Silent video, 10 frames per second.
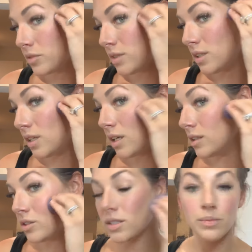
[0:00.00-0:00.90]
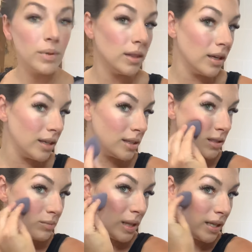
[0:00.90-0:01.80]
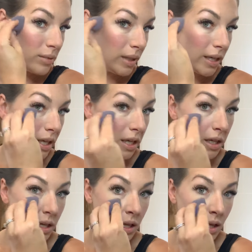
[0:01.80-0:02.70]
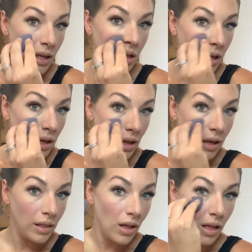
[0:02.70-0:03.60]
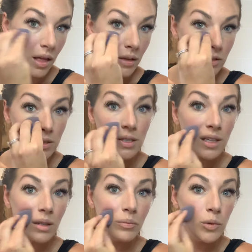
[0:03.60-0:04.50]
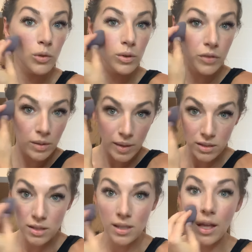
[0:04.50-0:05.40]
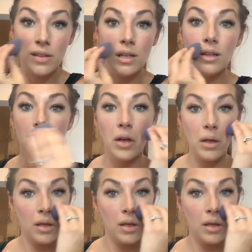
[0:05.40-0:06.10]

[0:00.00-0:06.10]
See, just blend, blend, blend. And it just like beautifully melts together.